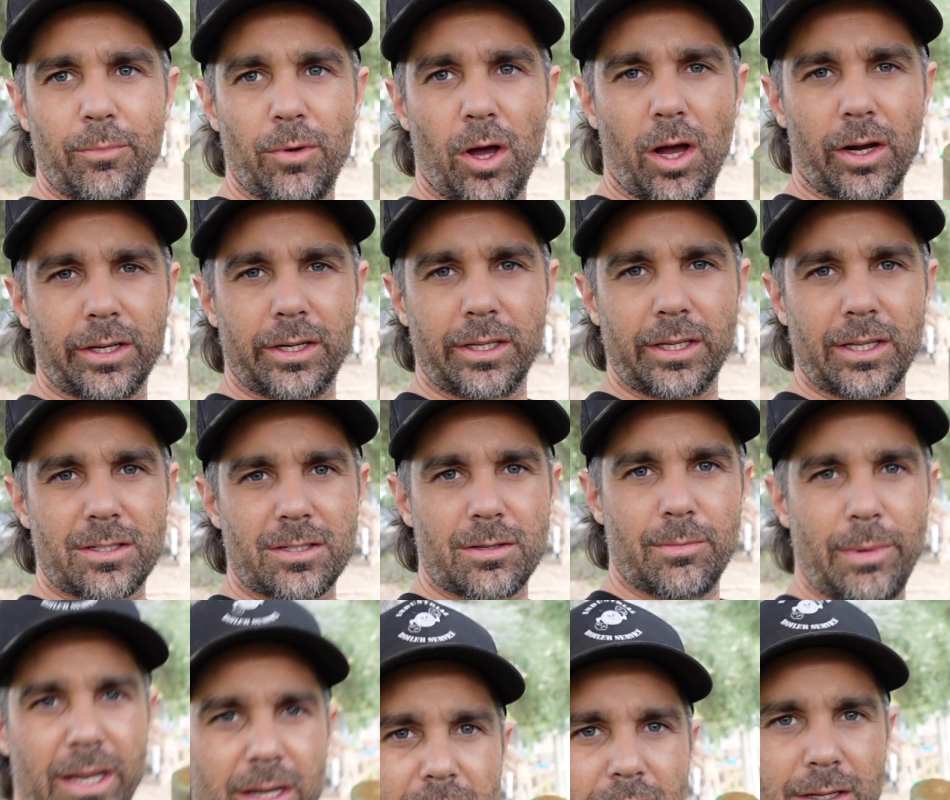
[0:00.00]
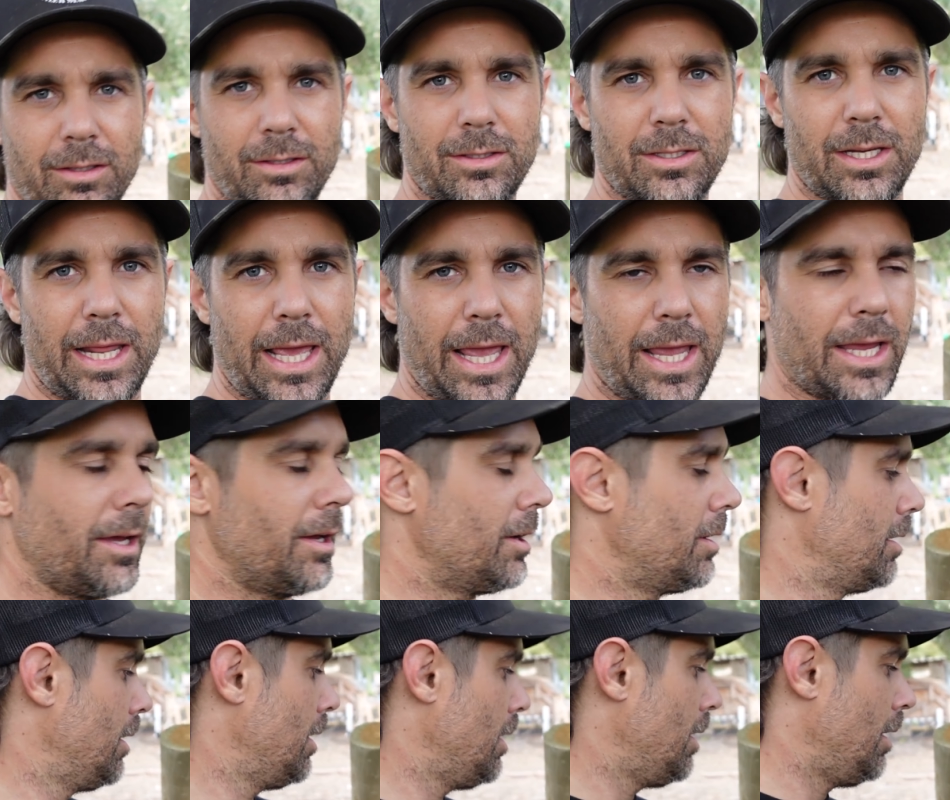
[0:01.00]
not gonna get cement in today,
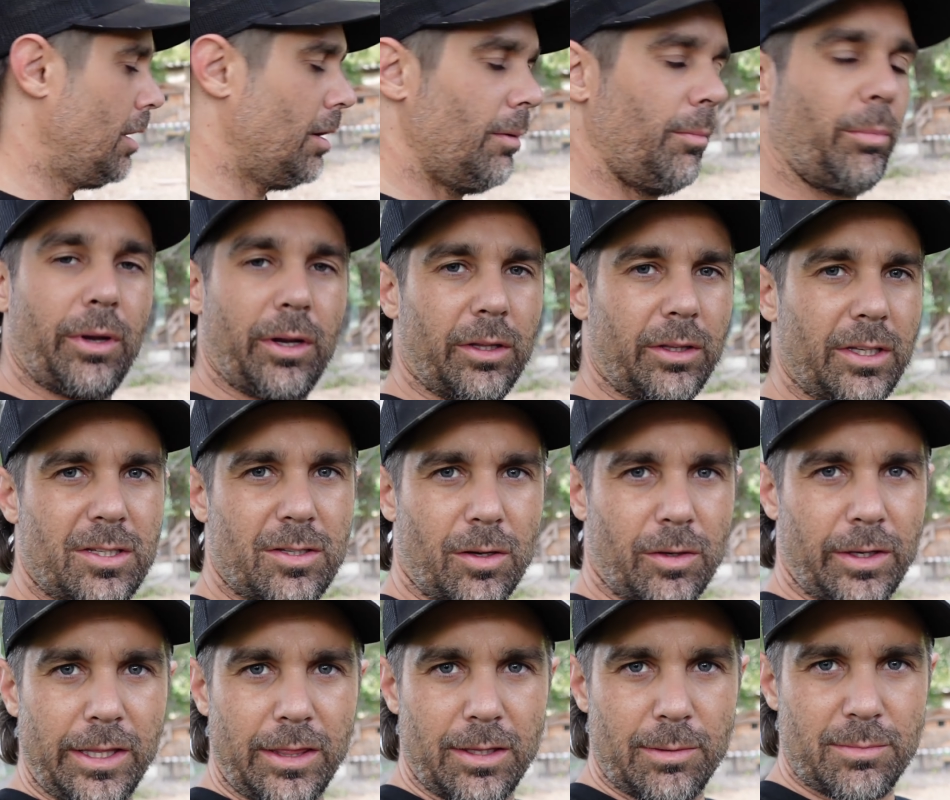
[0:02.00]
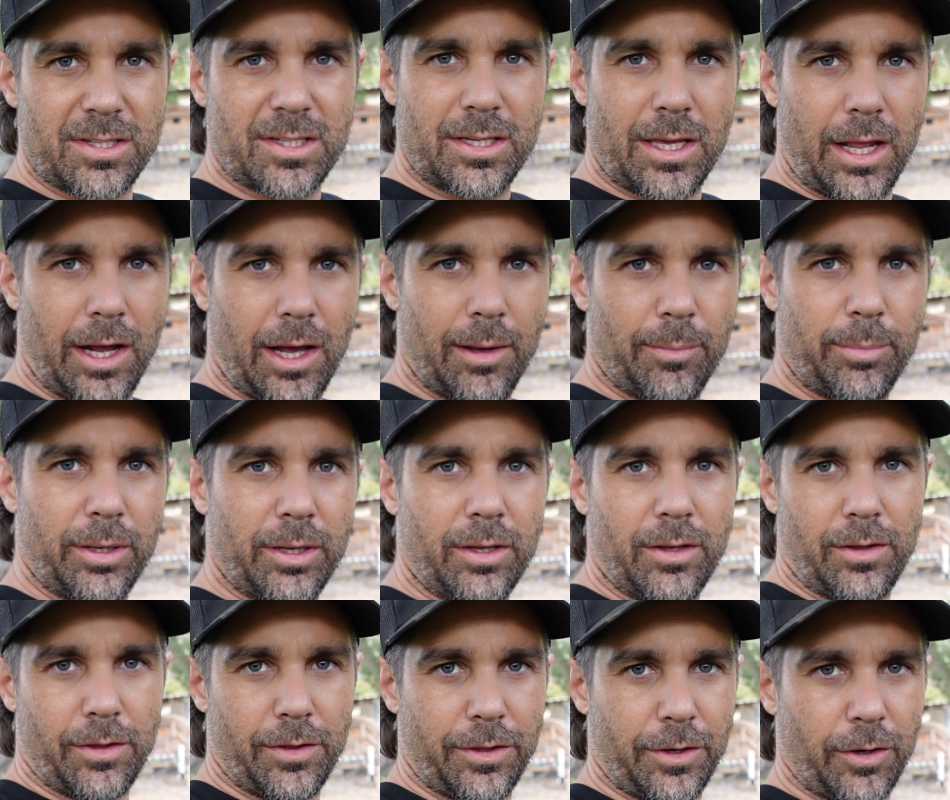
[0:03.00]
but at least I'll get them set up.
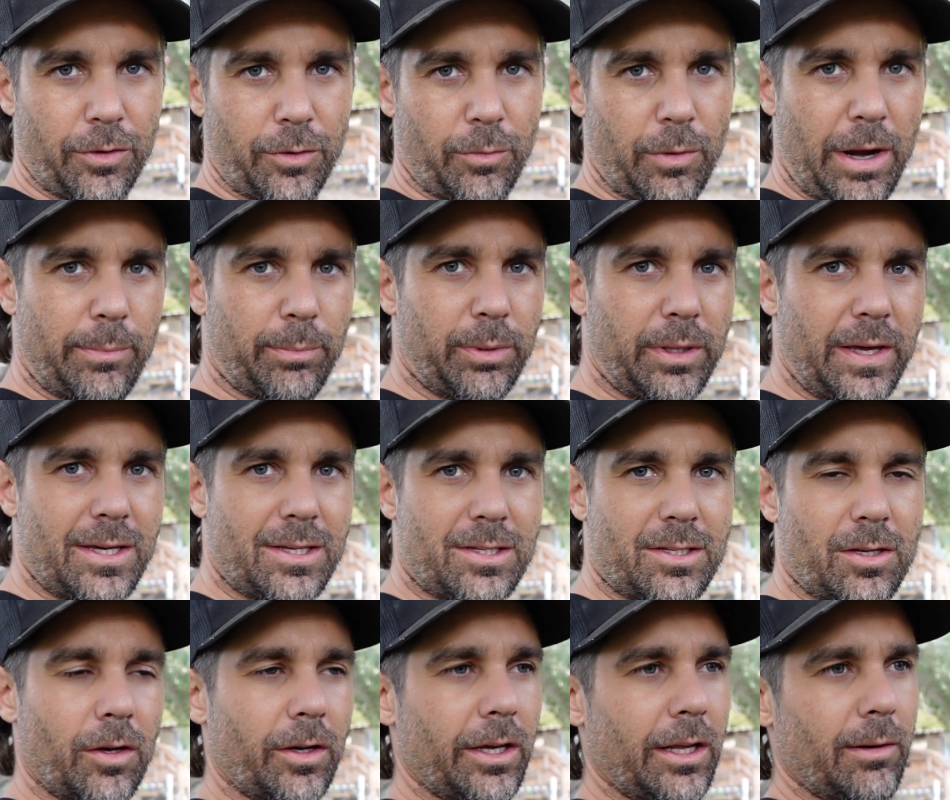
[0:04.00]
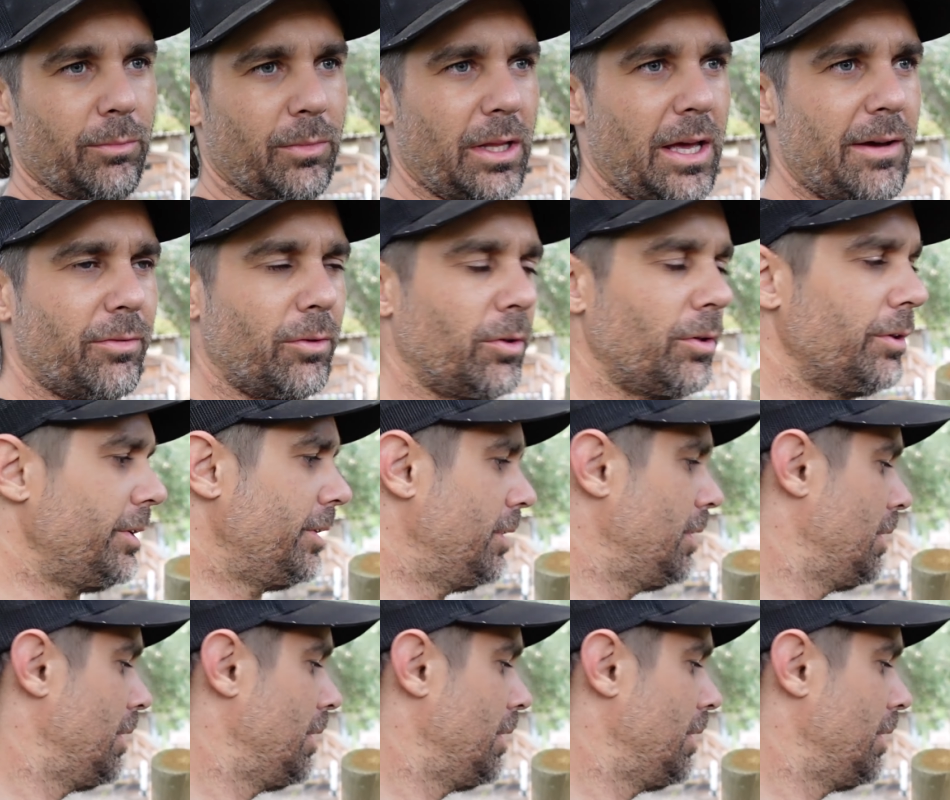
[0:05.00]
They're in the right place, I'll get them leveled.